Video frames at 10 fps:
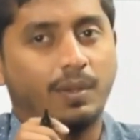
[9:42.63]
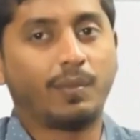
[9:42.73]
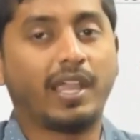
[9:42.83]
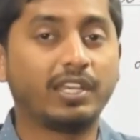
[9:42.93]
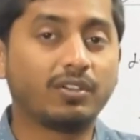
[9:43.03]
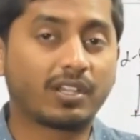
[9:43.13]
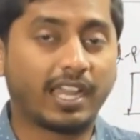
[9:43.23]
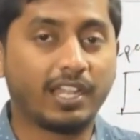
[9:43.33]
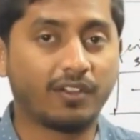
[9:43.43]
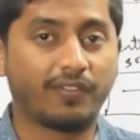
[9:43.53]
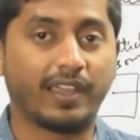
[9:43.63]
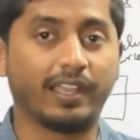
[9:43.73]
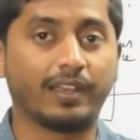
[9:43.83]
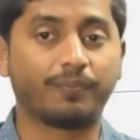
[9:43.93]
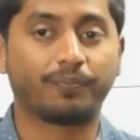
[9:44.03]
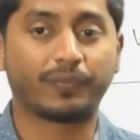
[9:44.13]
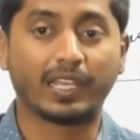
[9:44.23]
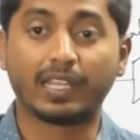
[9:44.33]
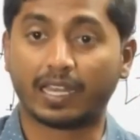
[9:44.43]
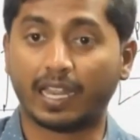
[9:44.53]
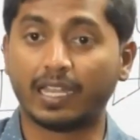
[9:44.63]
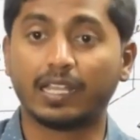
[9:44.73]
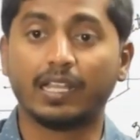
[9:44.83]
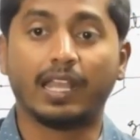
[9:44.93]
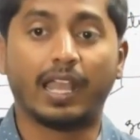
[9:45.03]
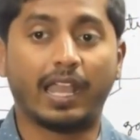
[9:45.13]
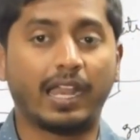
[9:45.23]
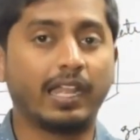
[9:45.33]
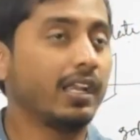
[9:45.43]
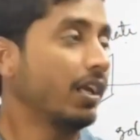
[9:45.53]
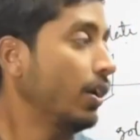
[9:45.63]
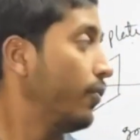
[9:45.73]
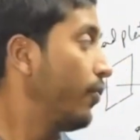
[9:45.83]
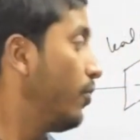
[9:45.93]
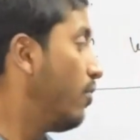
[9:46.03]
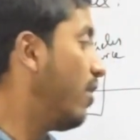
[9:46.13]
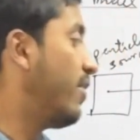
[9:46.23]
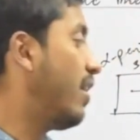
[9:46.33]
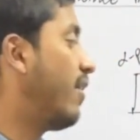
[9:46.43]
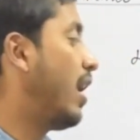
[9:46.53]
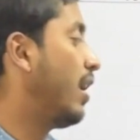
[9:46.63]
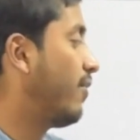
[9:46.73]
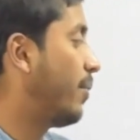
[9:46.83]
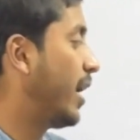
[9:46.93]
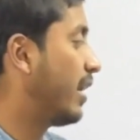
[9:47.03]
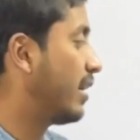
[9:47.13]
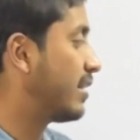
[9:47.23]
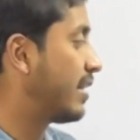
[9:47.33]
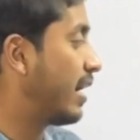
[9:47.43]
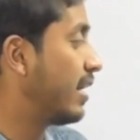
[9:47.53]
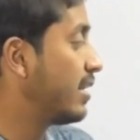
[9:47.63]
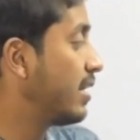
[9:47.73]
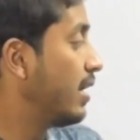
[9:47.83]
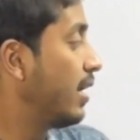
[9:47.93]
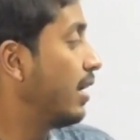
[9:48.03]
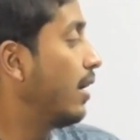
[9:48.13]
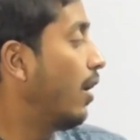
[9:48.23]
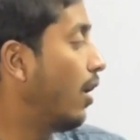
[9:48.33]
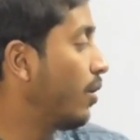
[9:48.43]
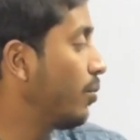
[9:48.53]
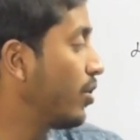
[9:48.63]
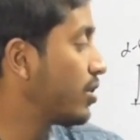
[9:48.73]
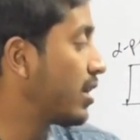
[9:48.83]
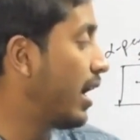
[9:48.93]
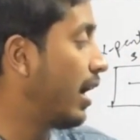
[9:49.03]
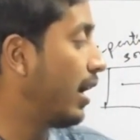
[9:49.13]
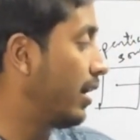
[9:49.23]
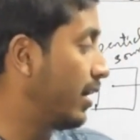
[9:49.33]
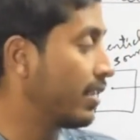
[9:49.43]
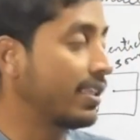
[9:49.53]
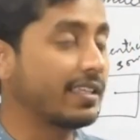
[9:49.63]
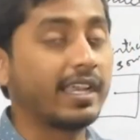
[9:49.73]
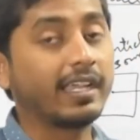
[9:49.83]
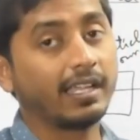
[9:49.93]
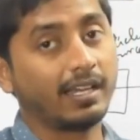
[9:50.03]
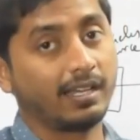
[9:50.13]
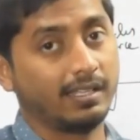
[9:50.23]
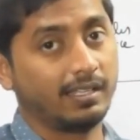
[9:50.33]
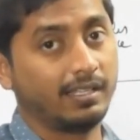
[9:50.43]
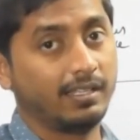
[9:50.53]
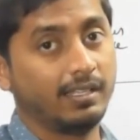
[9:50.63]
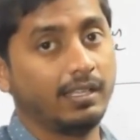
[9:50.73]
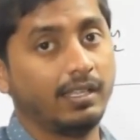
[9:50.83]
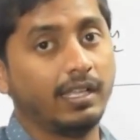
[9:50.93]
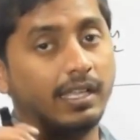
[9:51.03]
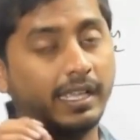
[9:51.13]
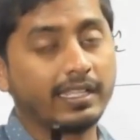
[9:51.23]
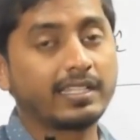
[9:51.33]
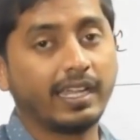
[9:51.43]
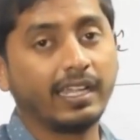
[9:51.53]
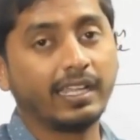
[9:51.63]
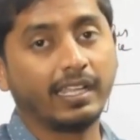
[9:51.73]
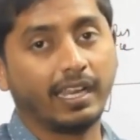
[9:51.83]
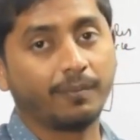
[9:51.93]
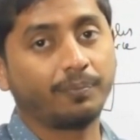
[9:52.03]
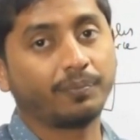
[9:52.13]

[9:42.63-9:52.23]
minute kind of angle, right. And few of the alpha particles, that is almost the center incidenting ray,